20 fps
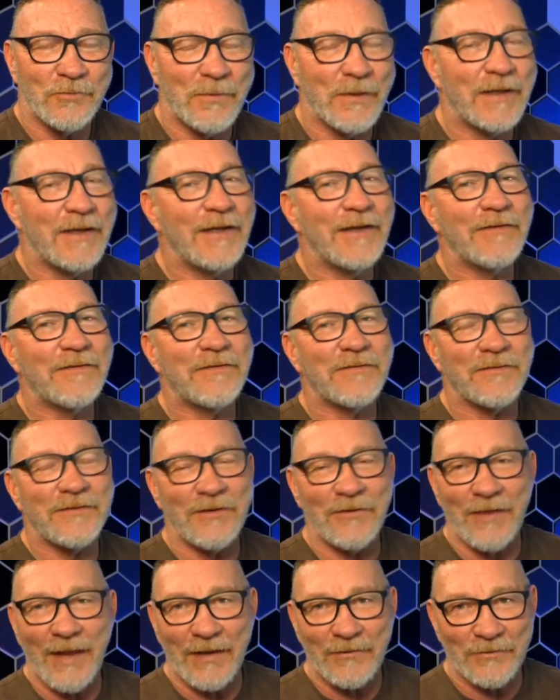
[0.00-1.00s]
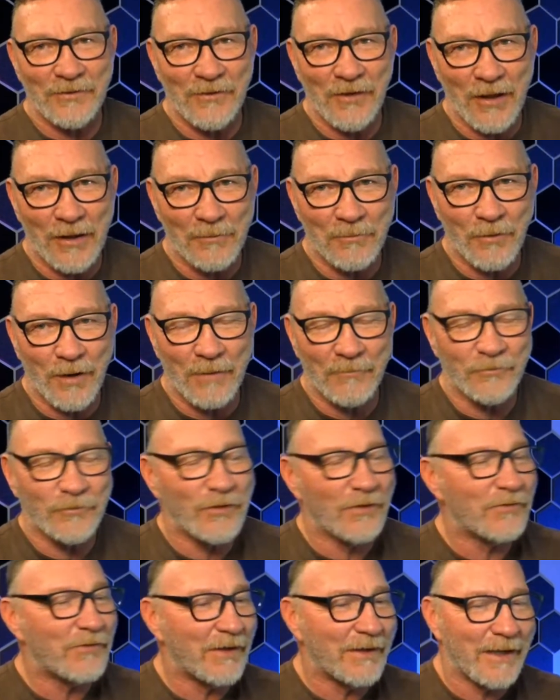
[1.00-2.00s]
but it still has a lot of problems,
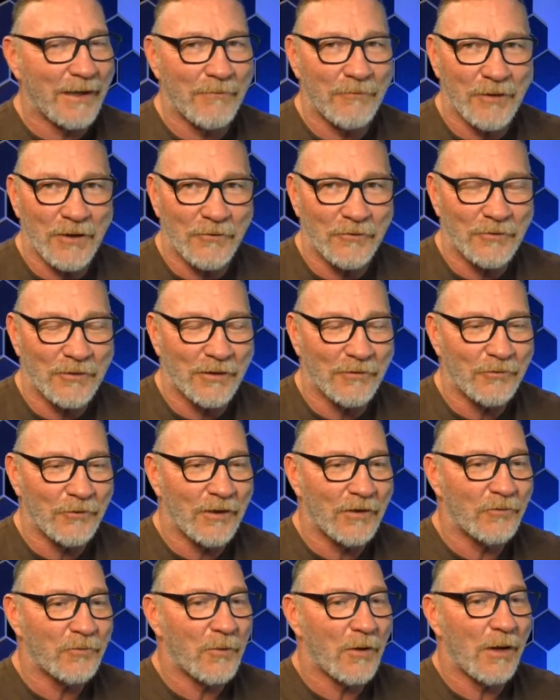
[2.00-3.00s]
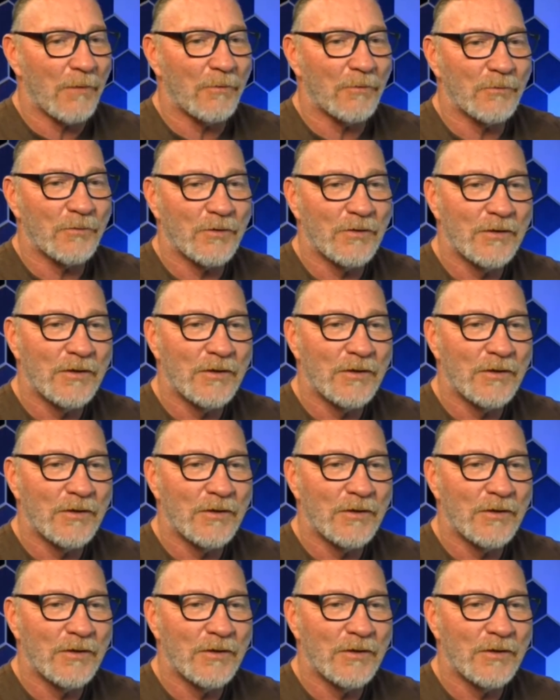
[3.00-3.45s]
just like every other country has problems.